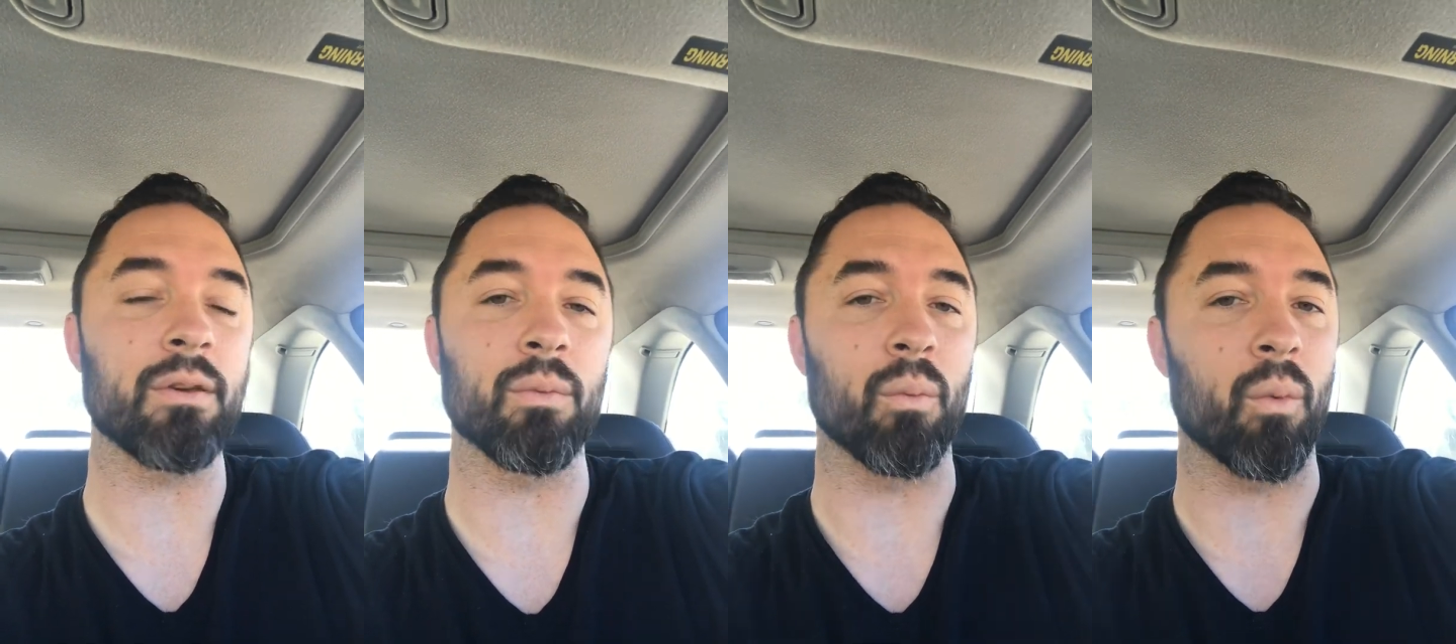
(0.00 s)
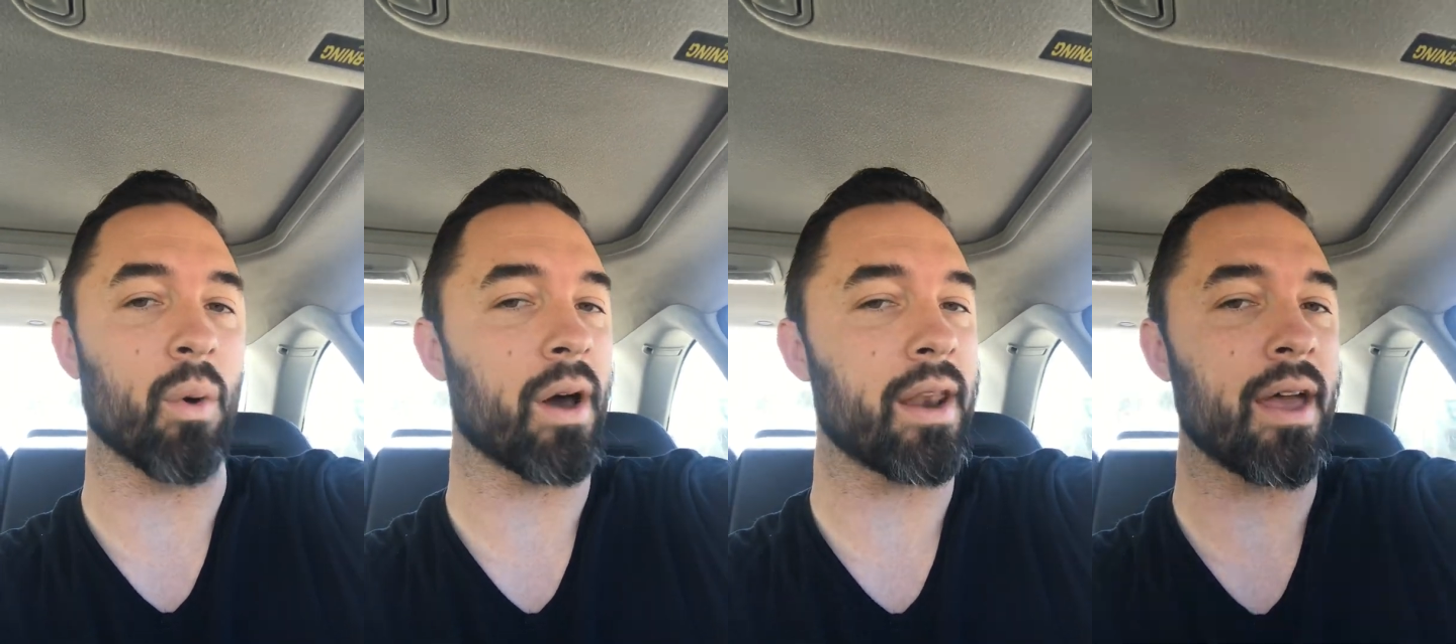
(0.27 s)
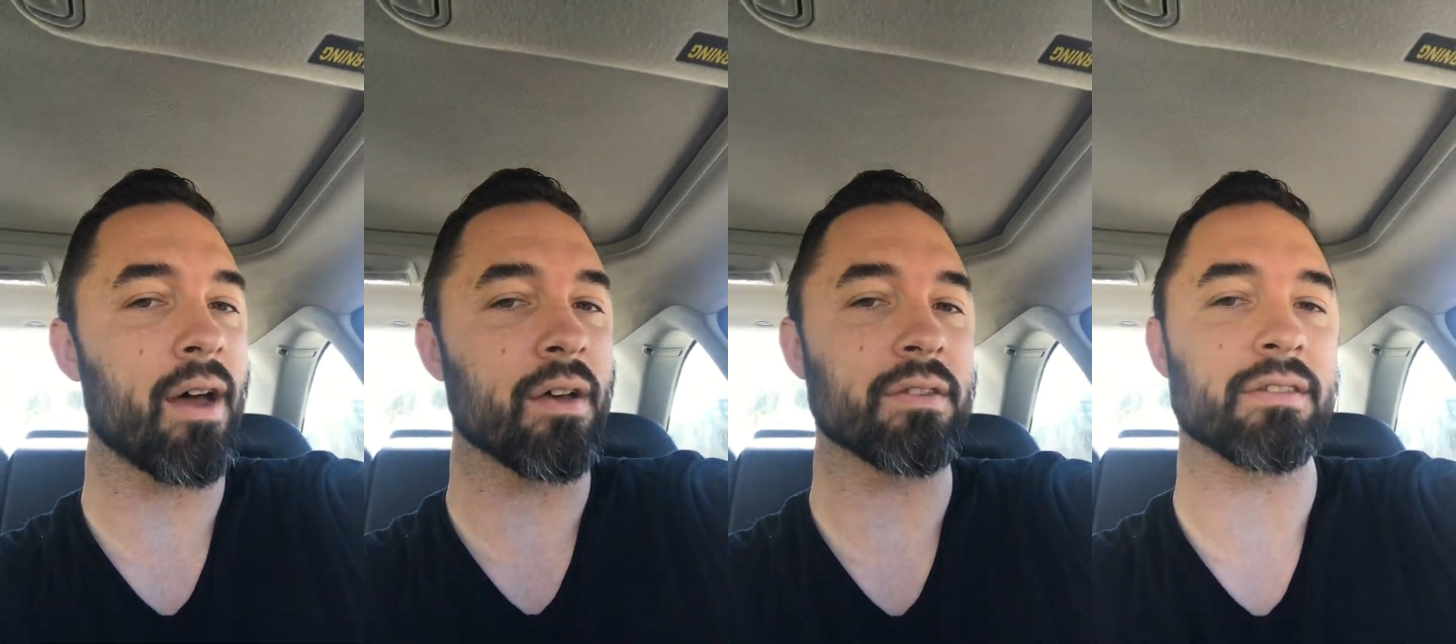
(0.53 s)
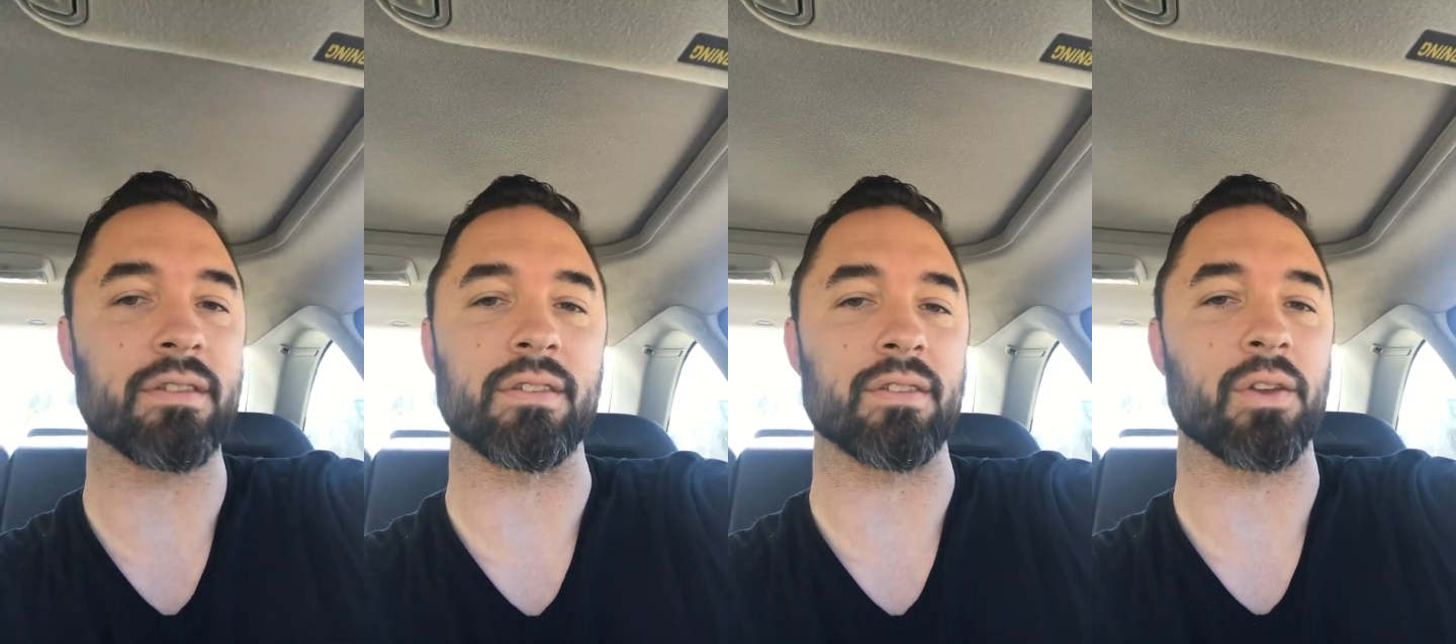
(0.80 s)
what
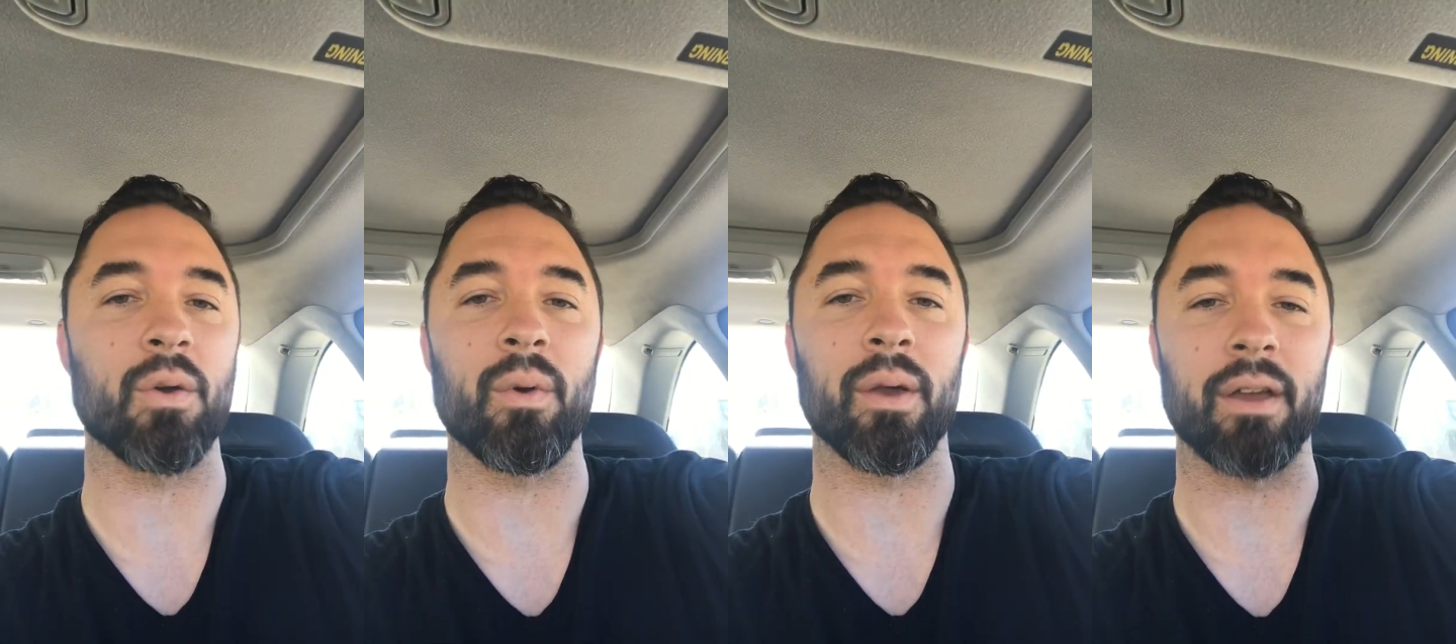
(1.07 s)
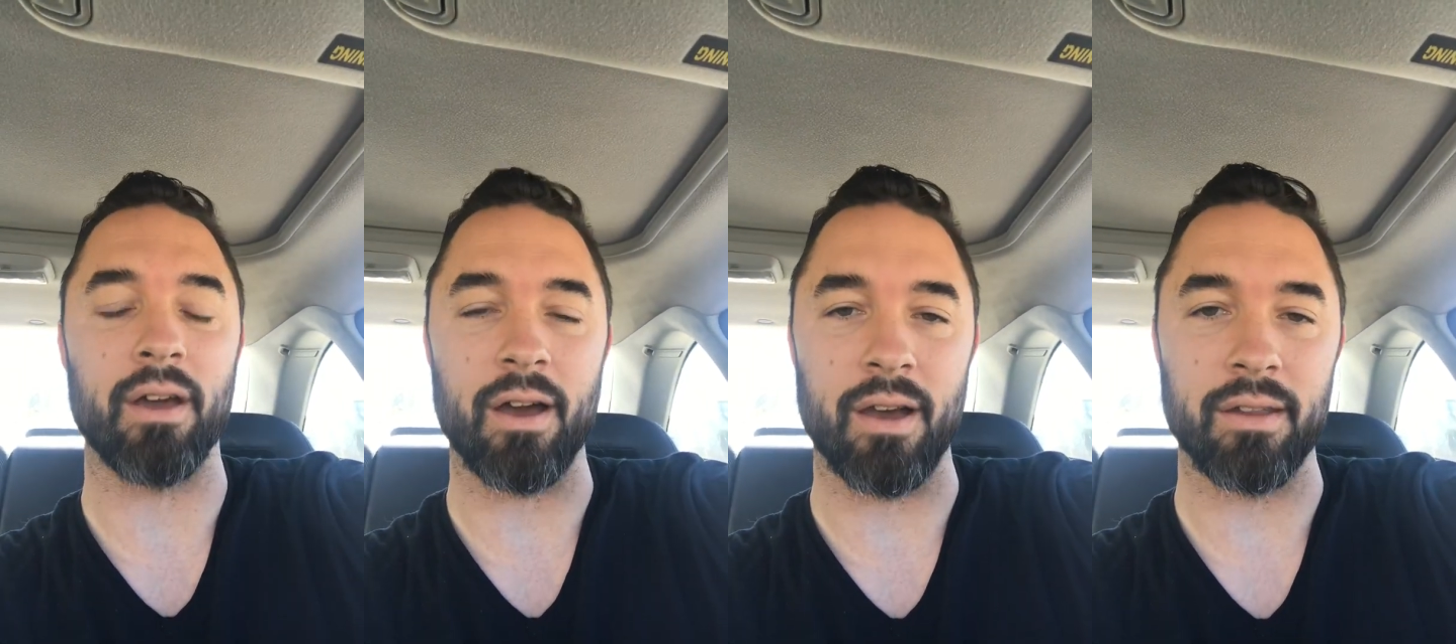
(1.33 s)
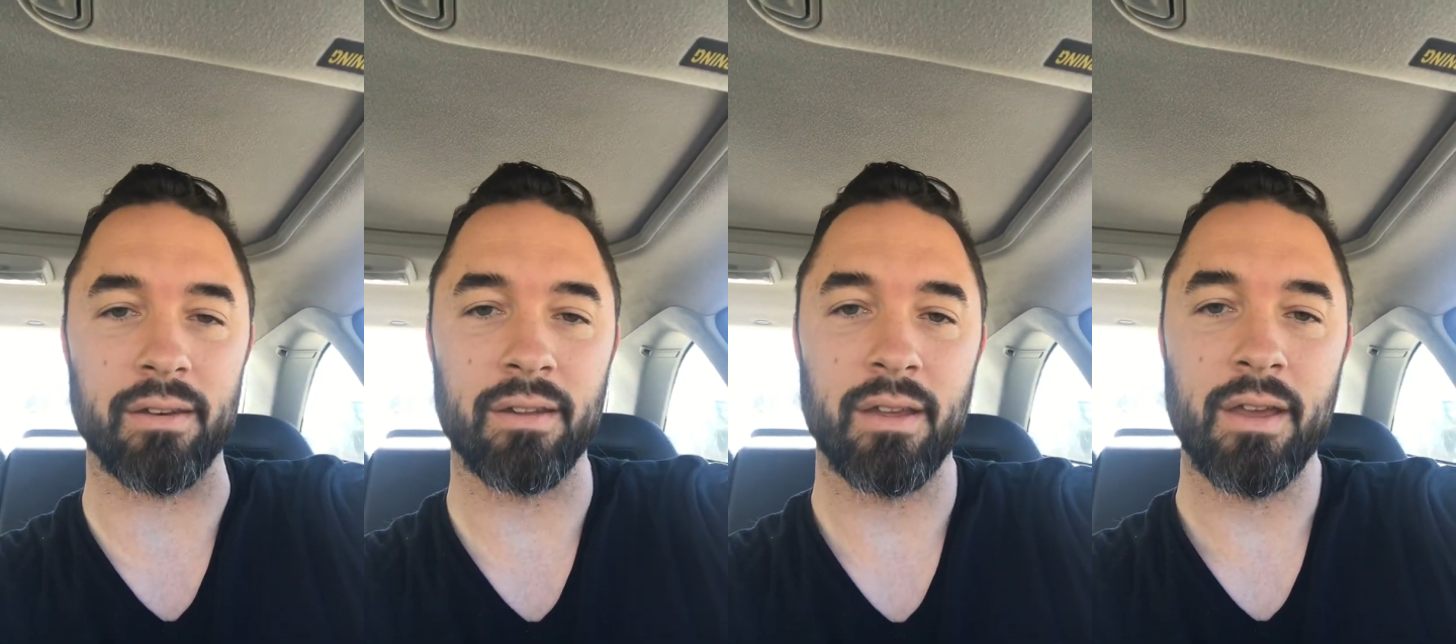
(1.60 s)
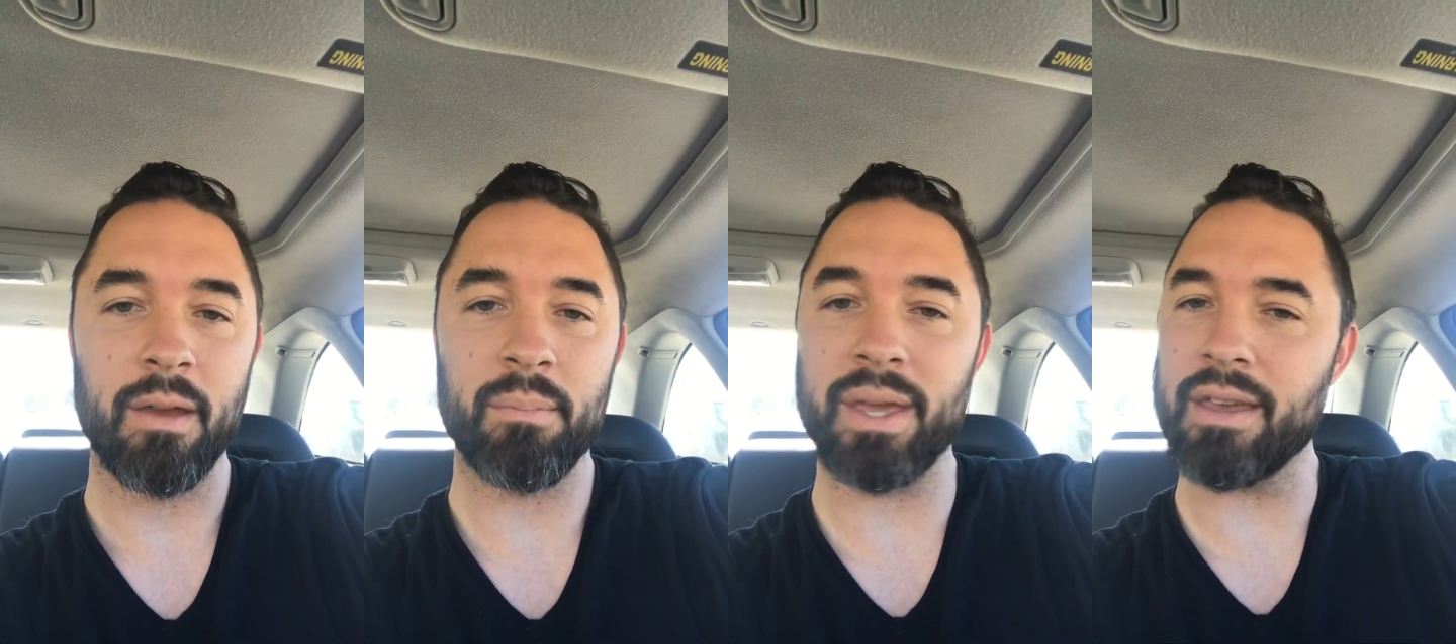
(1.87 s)
else is going on,
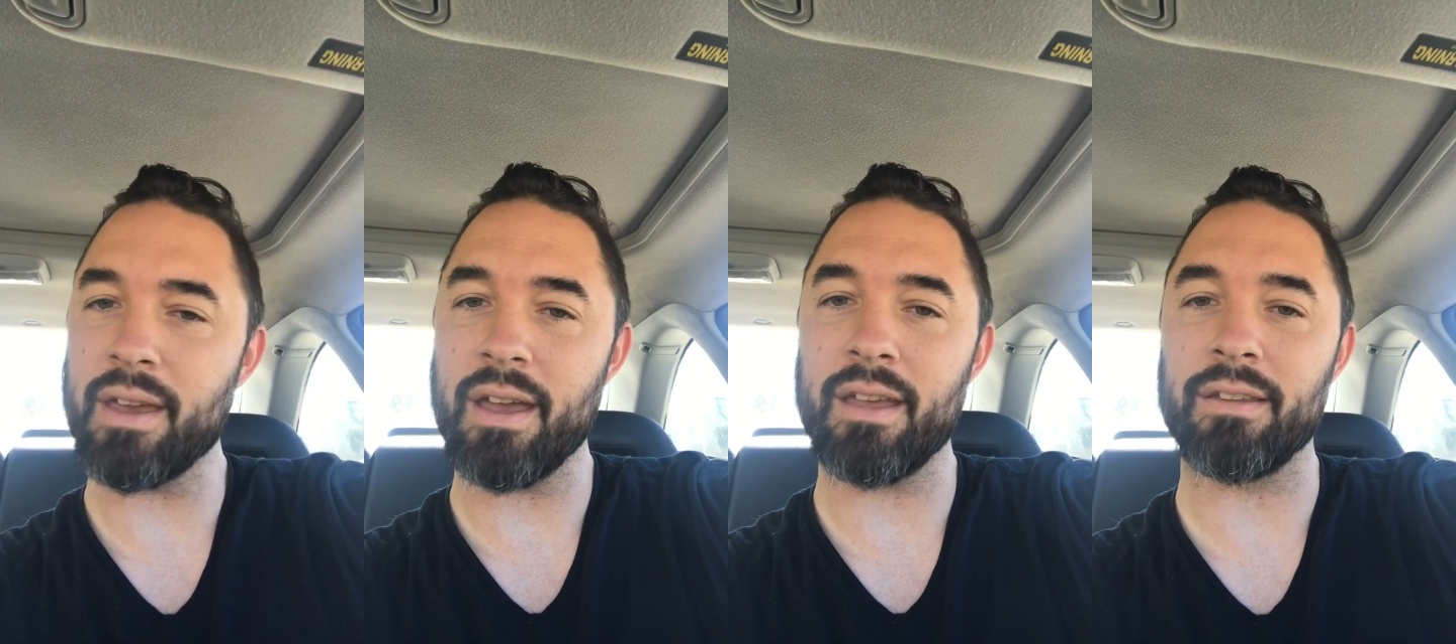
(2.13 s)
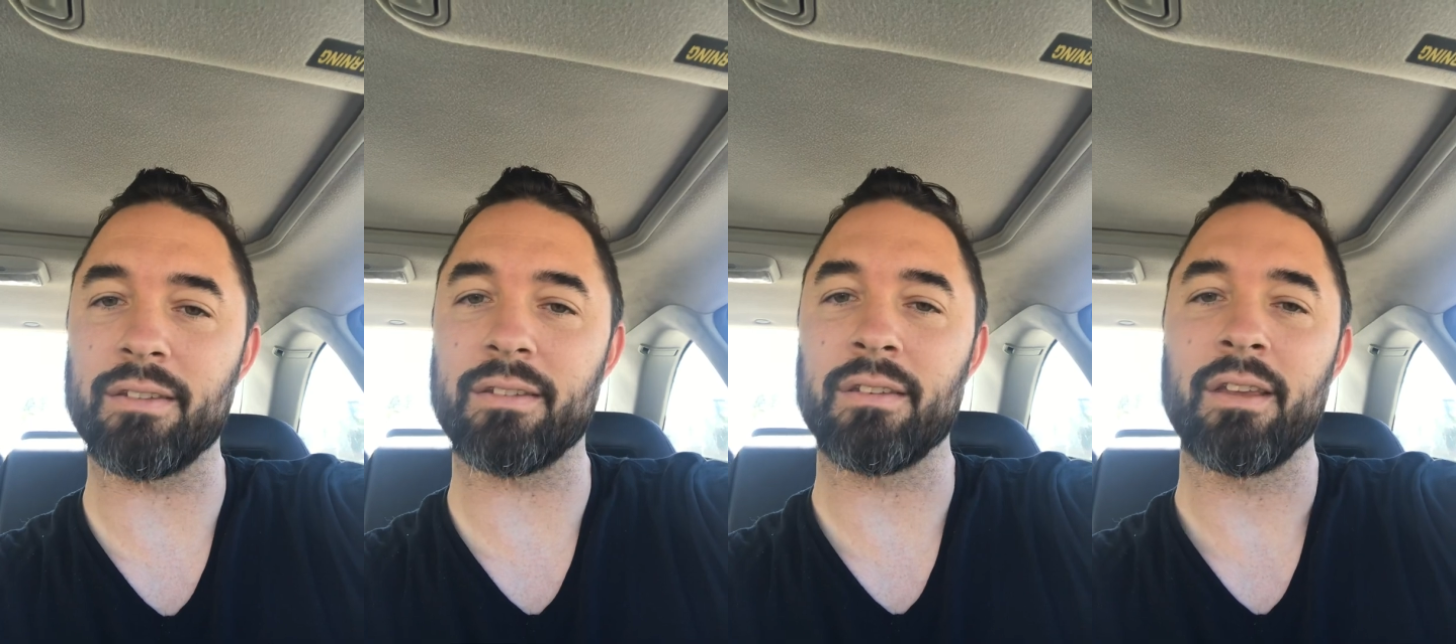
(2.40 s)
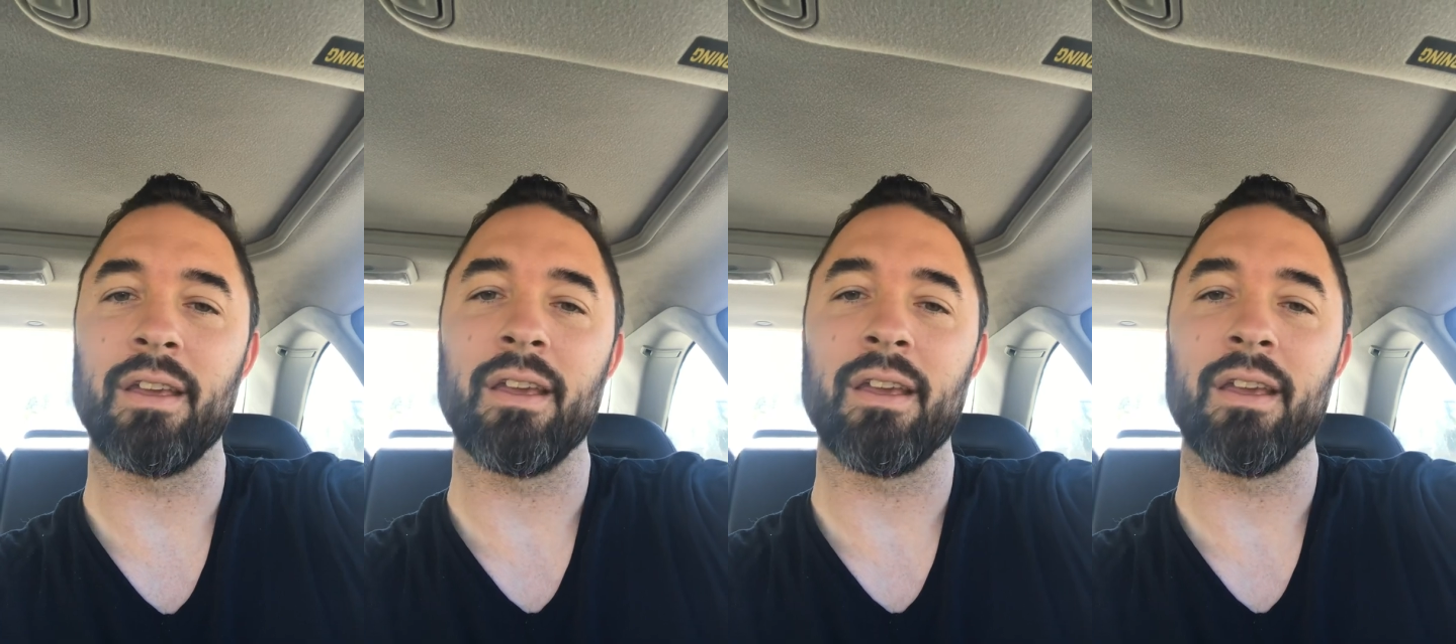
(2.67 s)
because